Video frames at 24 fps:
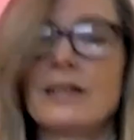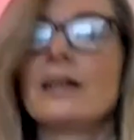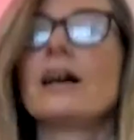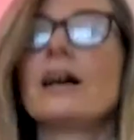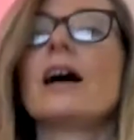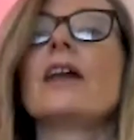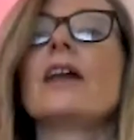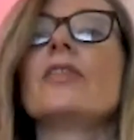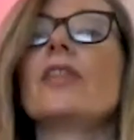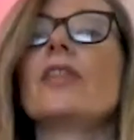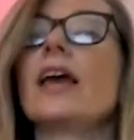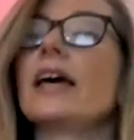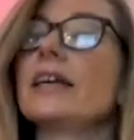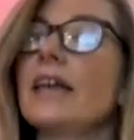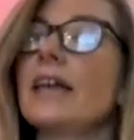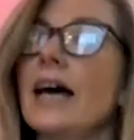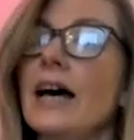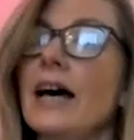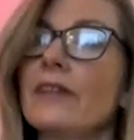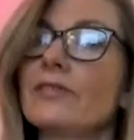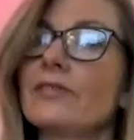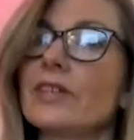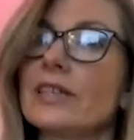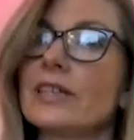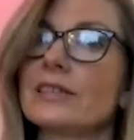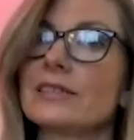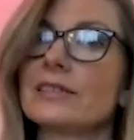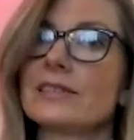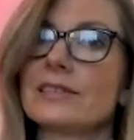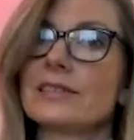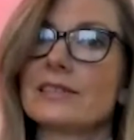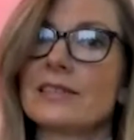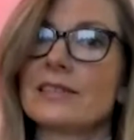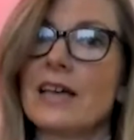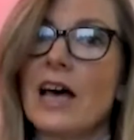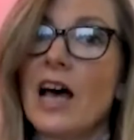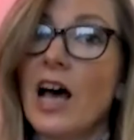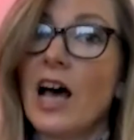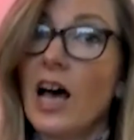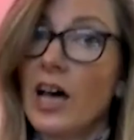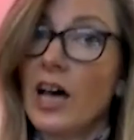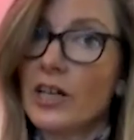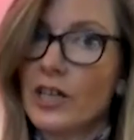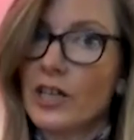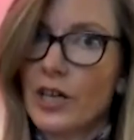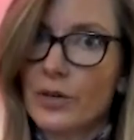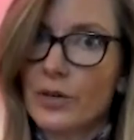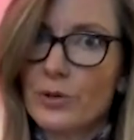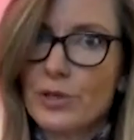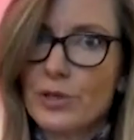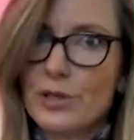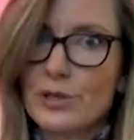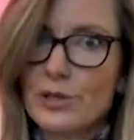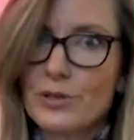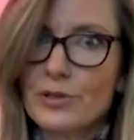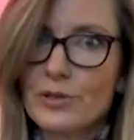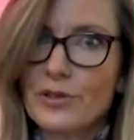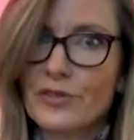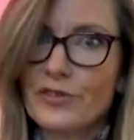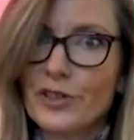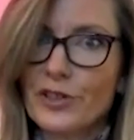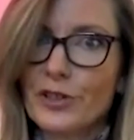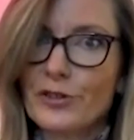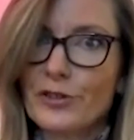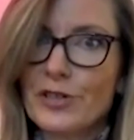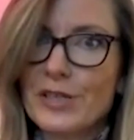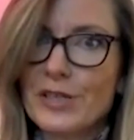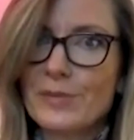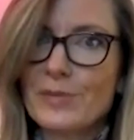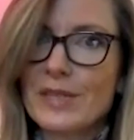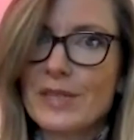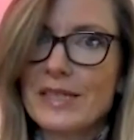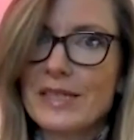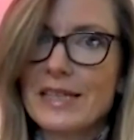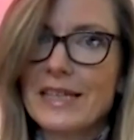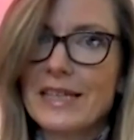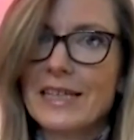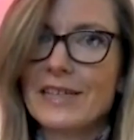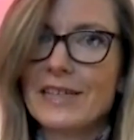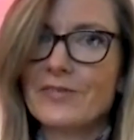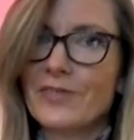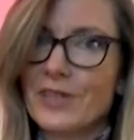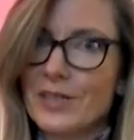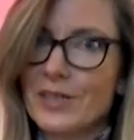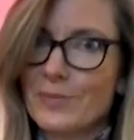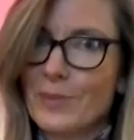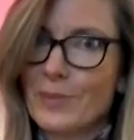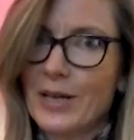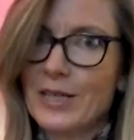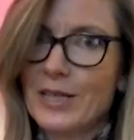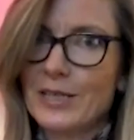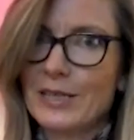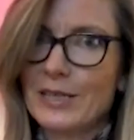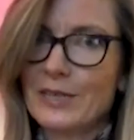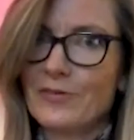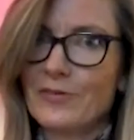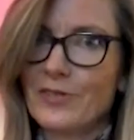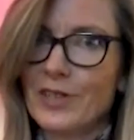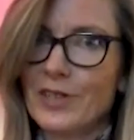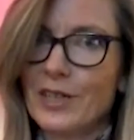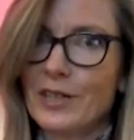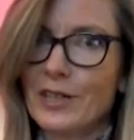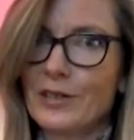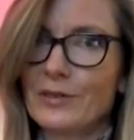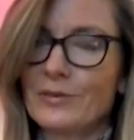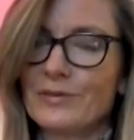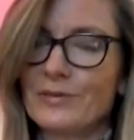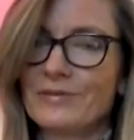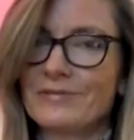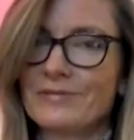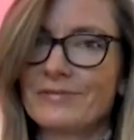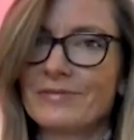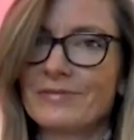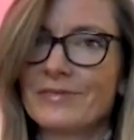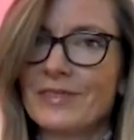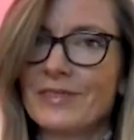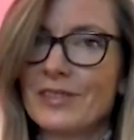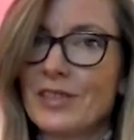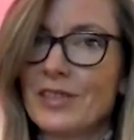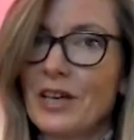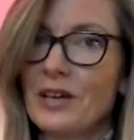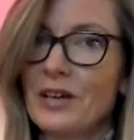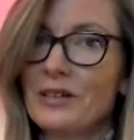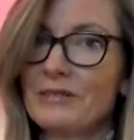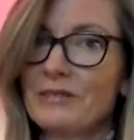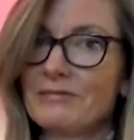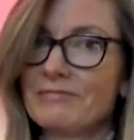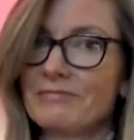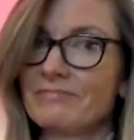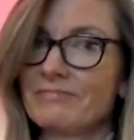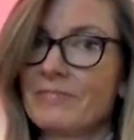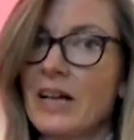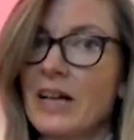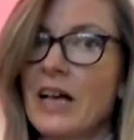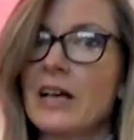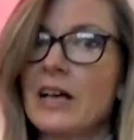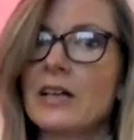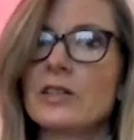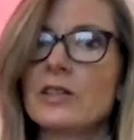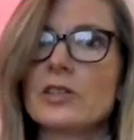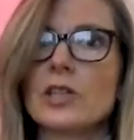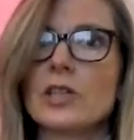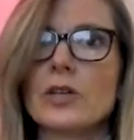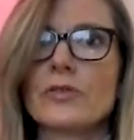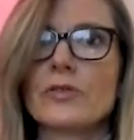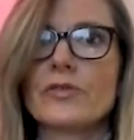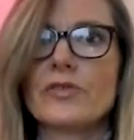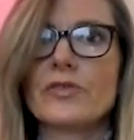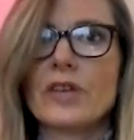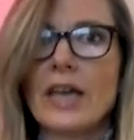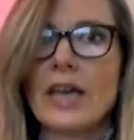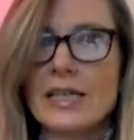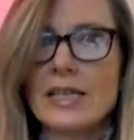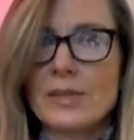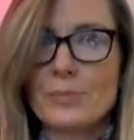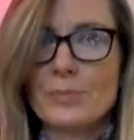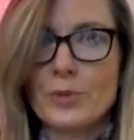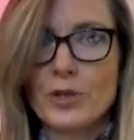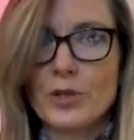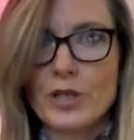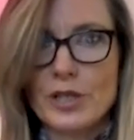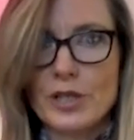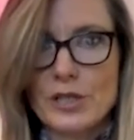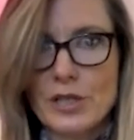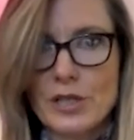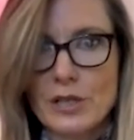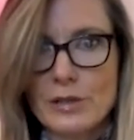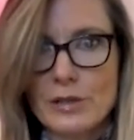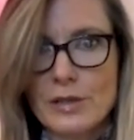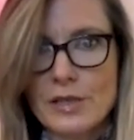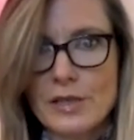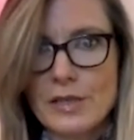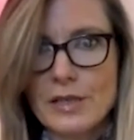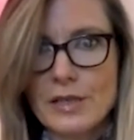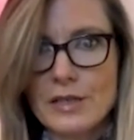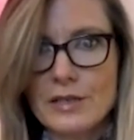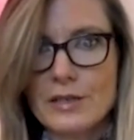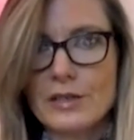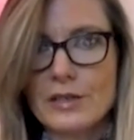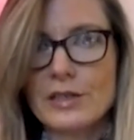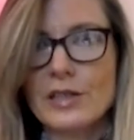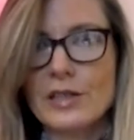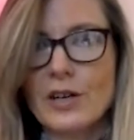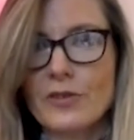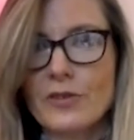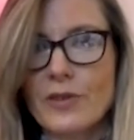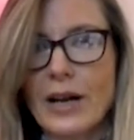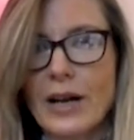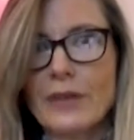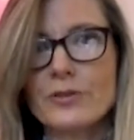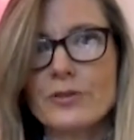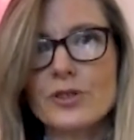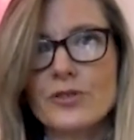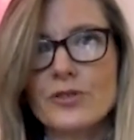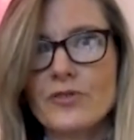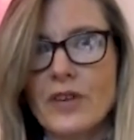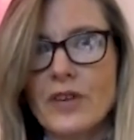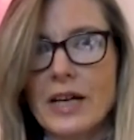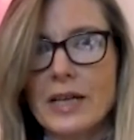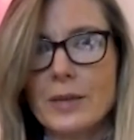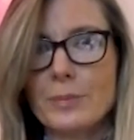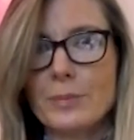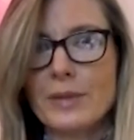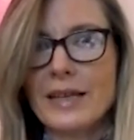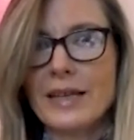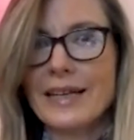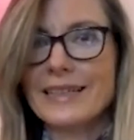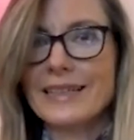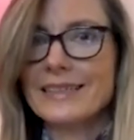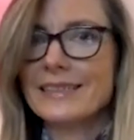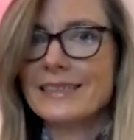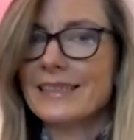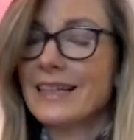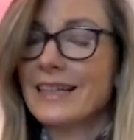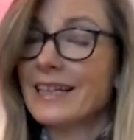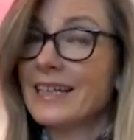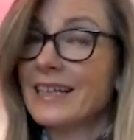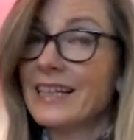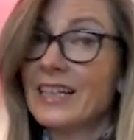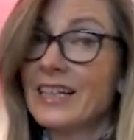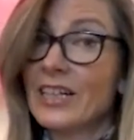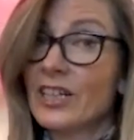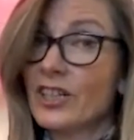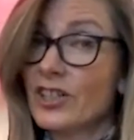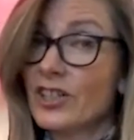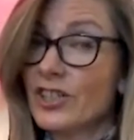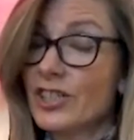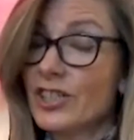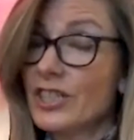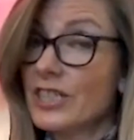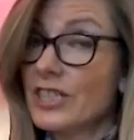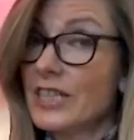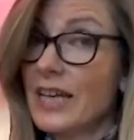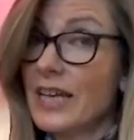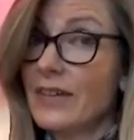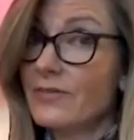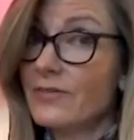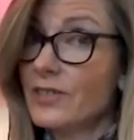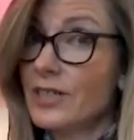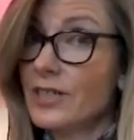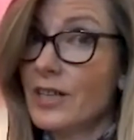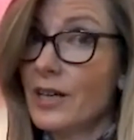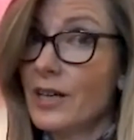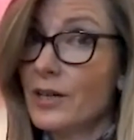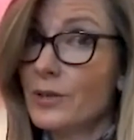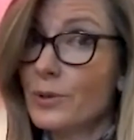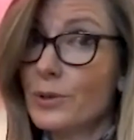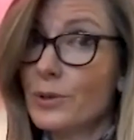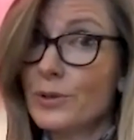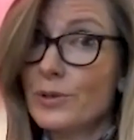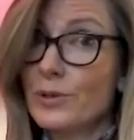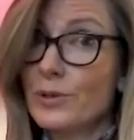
And there you have it, a ghost story for Christmas Eve, especially for you. So, don't forget to put your salt circle around your fireplace, because you never know who's